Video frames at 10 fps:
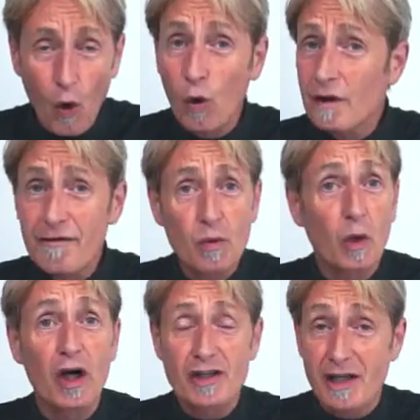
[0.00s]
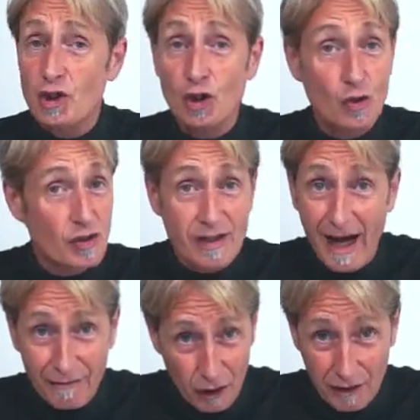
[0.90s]
All of the words that she uses,
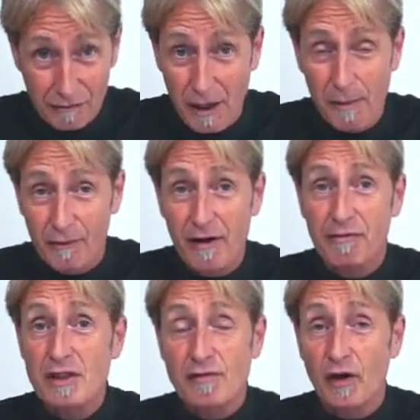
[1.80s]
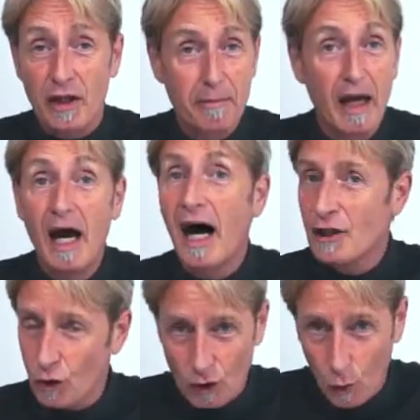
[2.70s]
I haven't got a frame of reference for them.
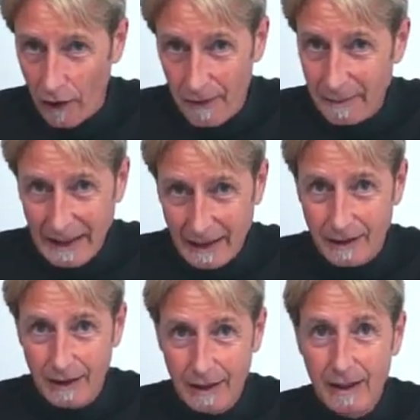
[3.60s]
I don't know what they mean.